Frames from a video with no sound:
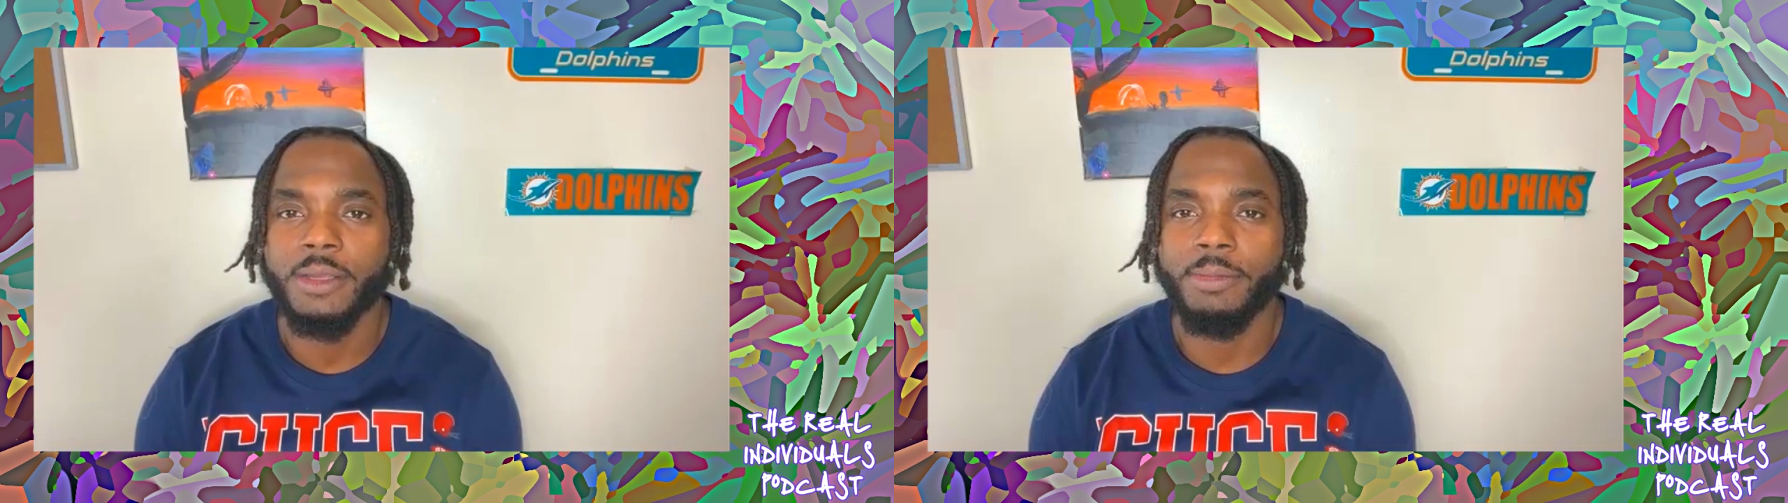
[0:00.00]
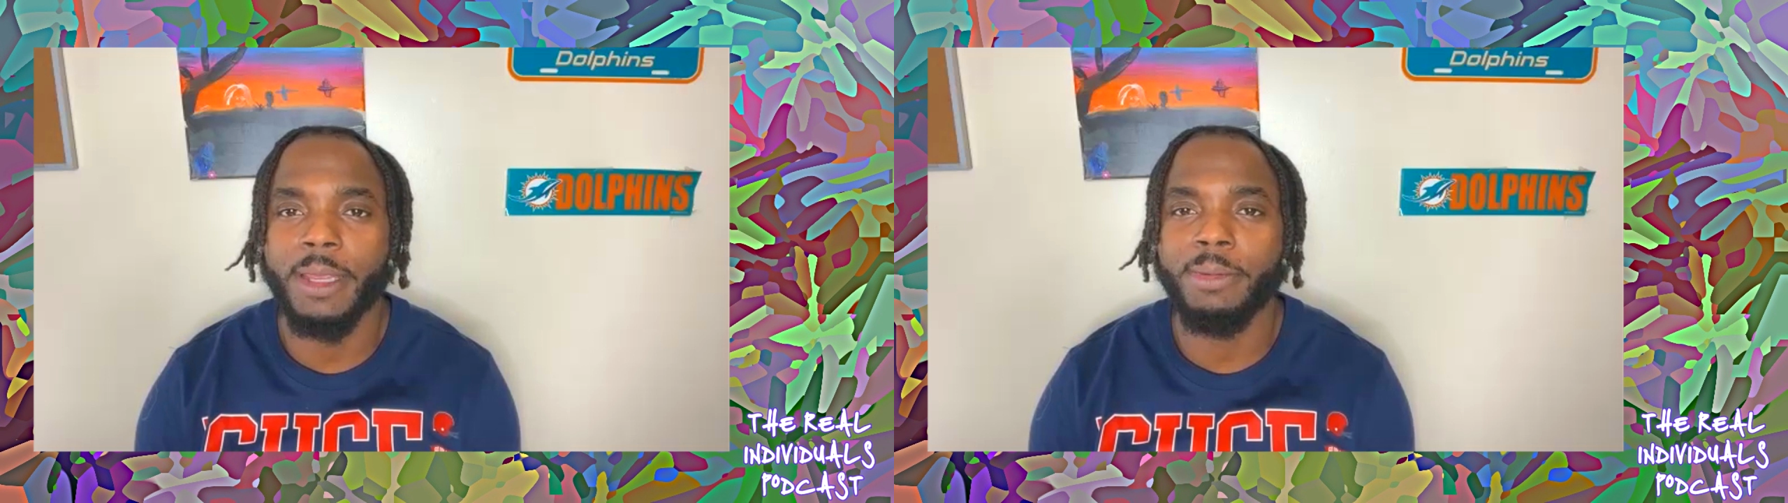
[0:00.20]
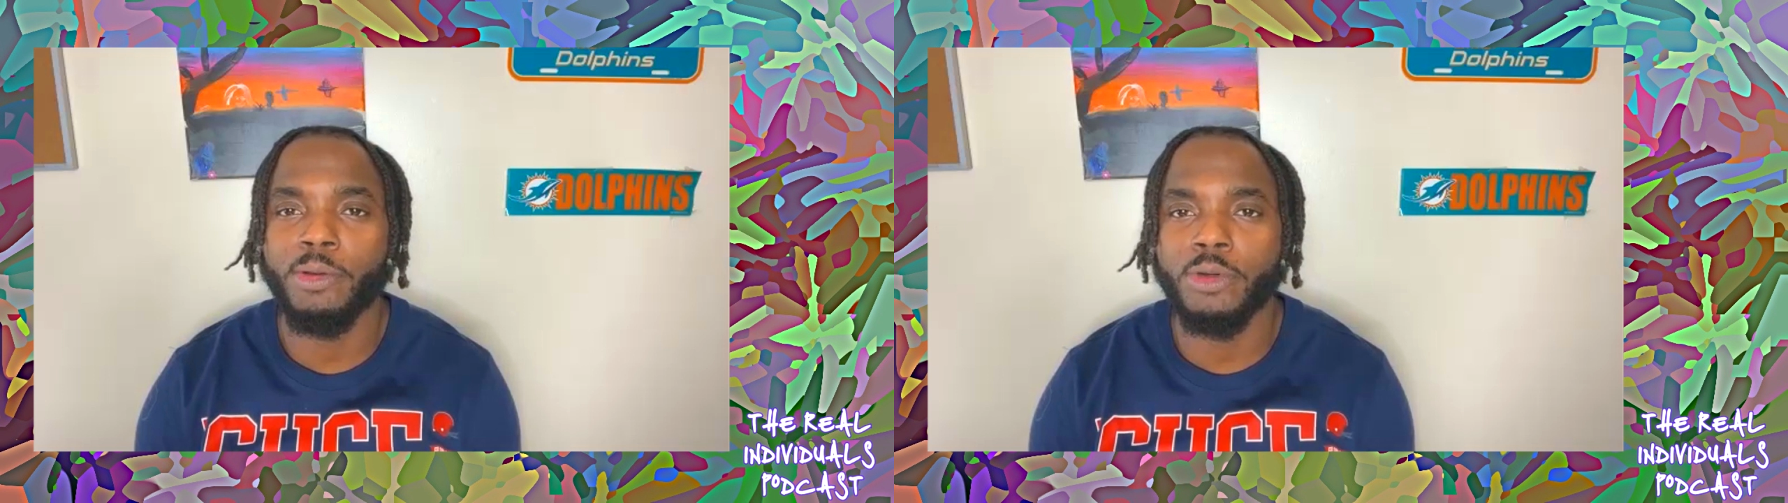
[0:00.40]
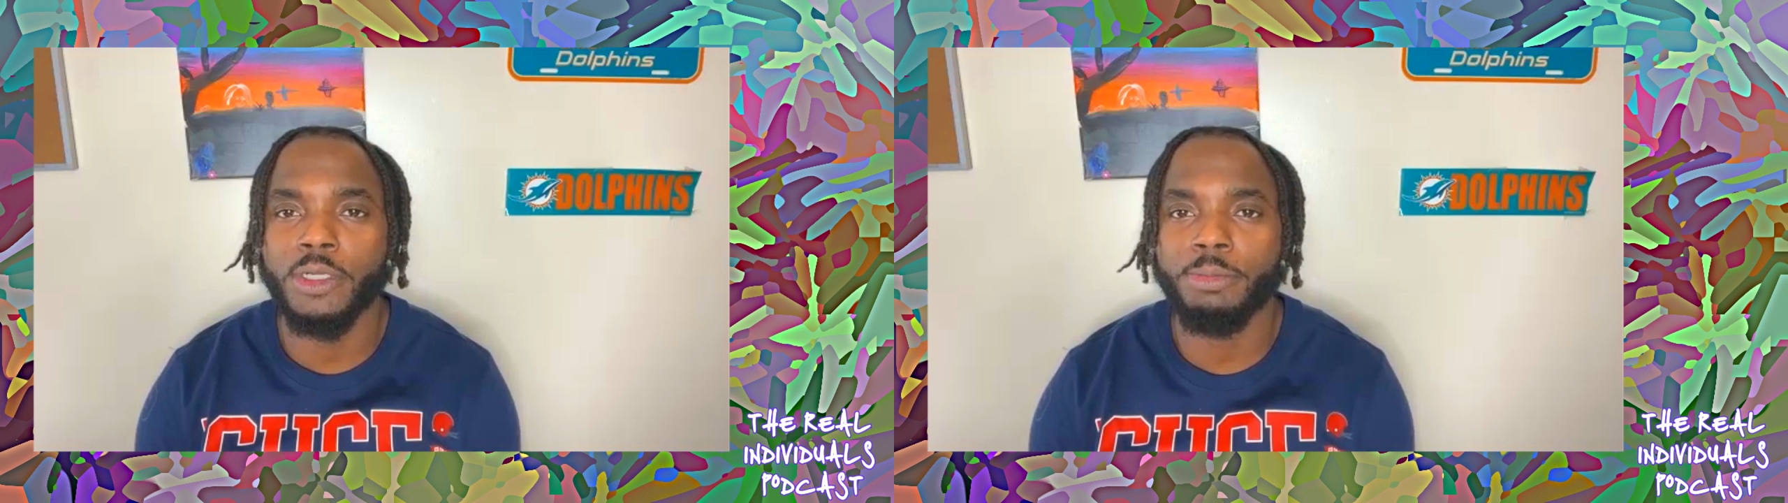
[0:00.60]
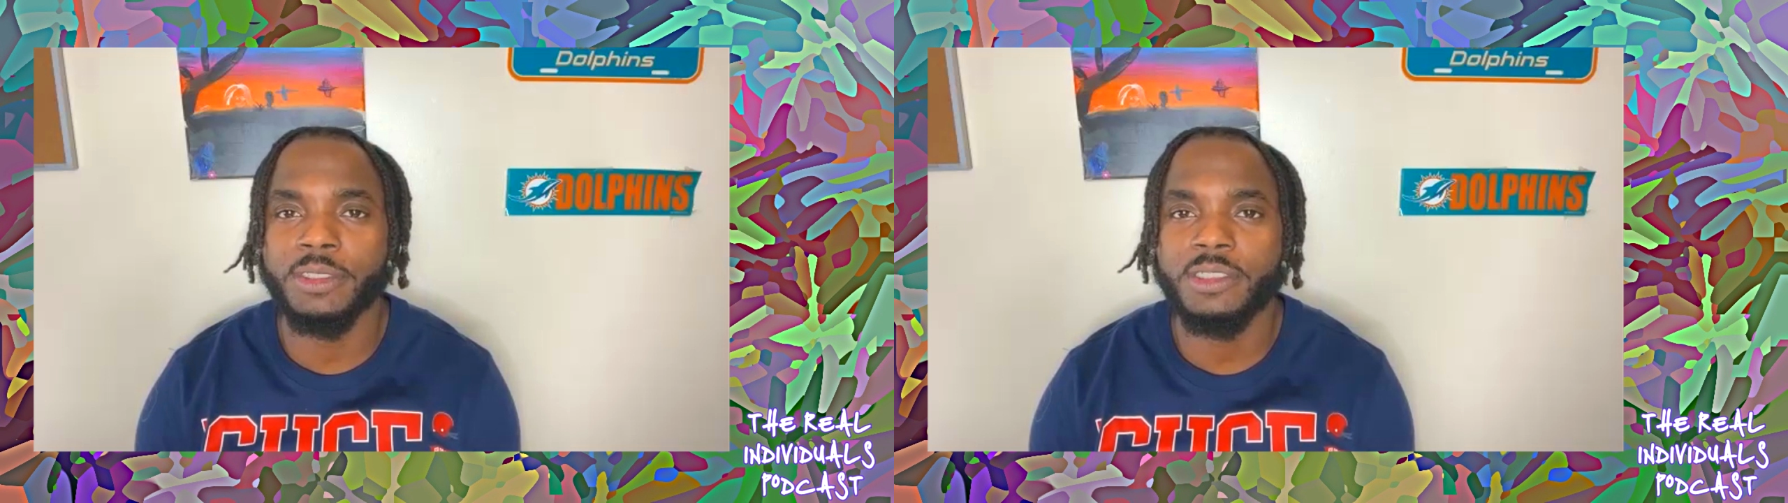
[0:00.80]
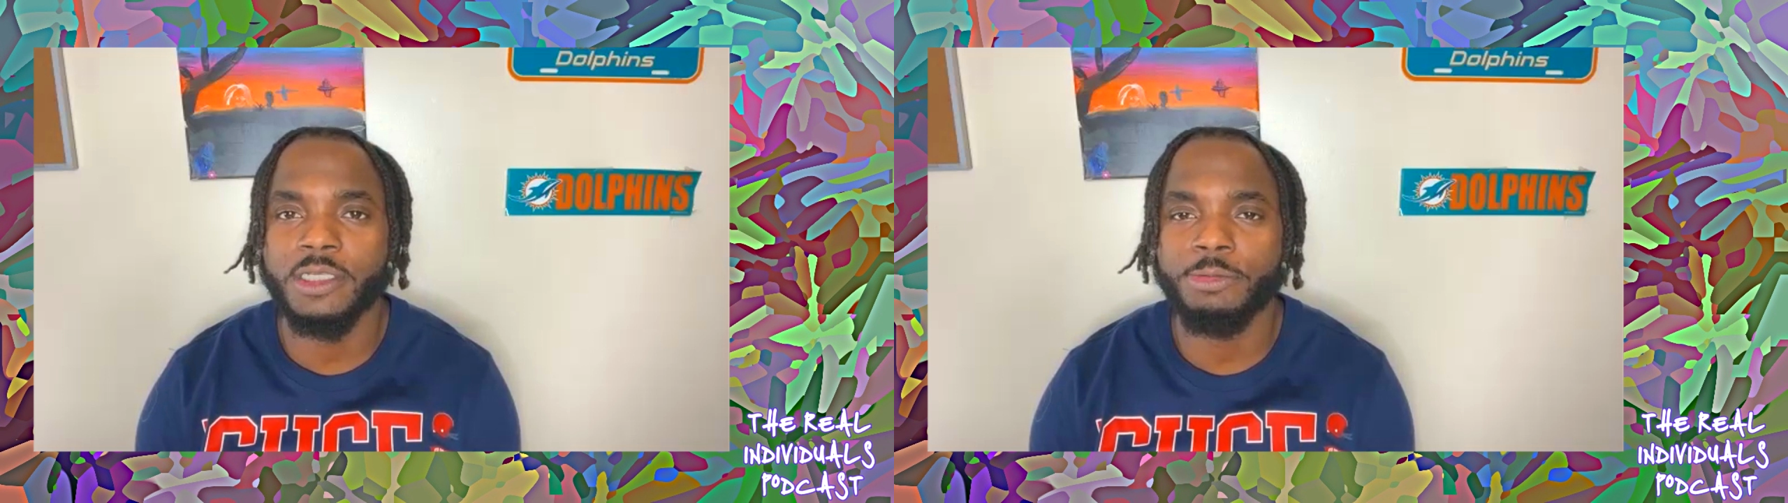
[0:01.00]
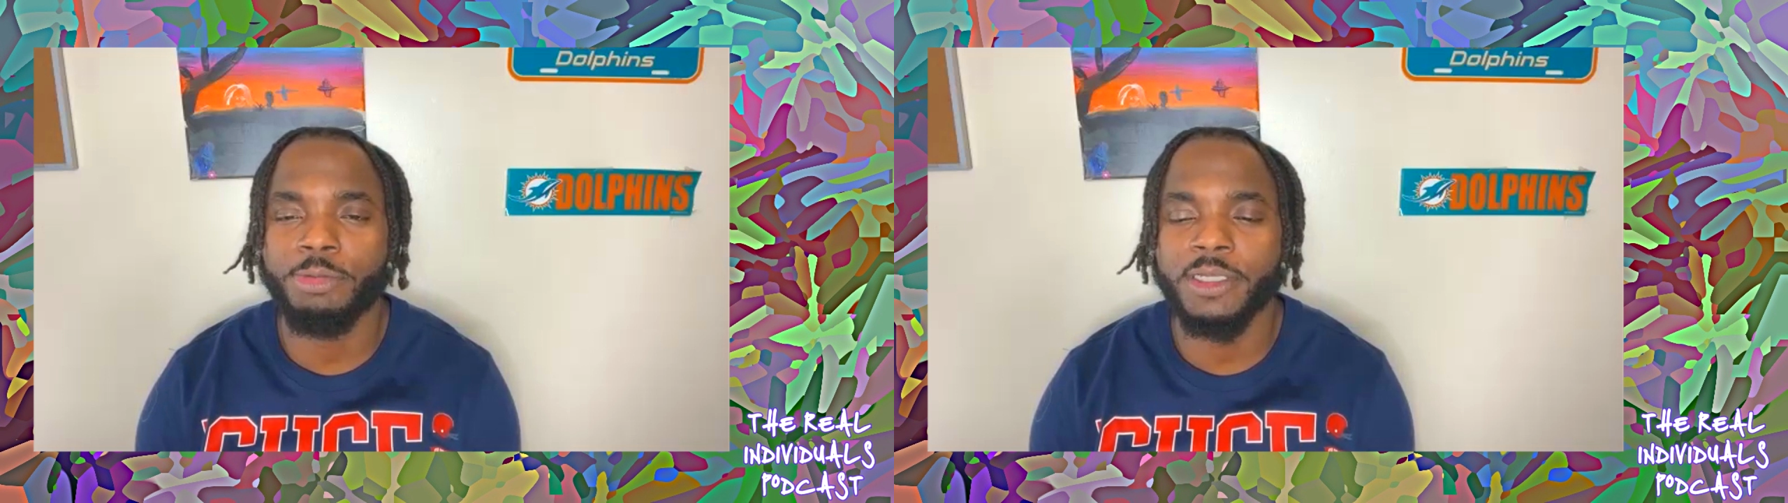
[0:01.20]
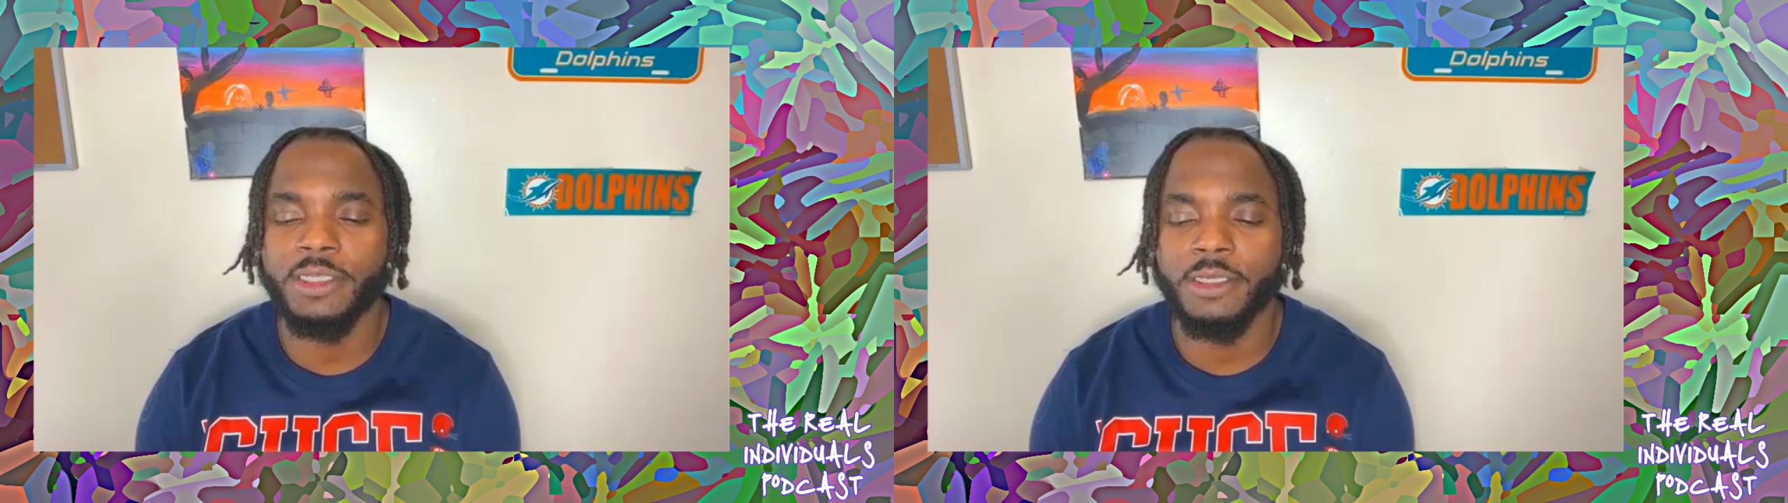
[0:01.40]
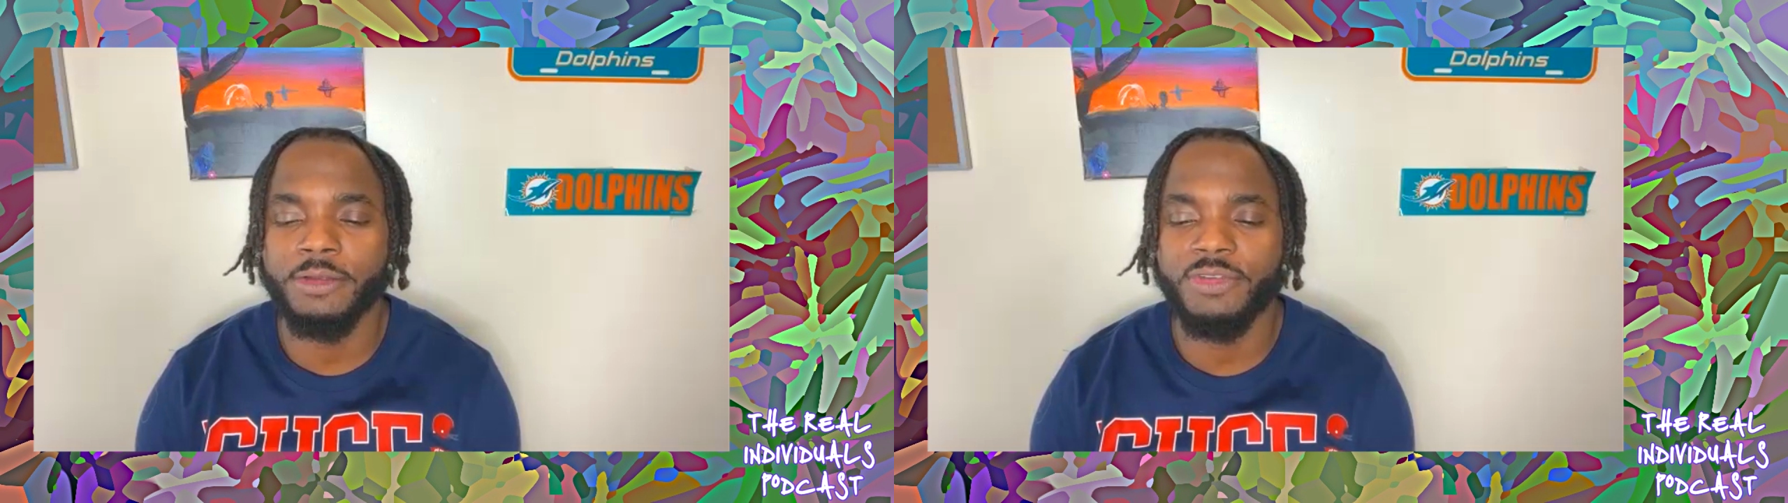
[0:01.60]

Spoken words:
Maybe it wouldn't have been such a big deal if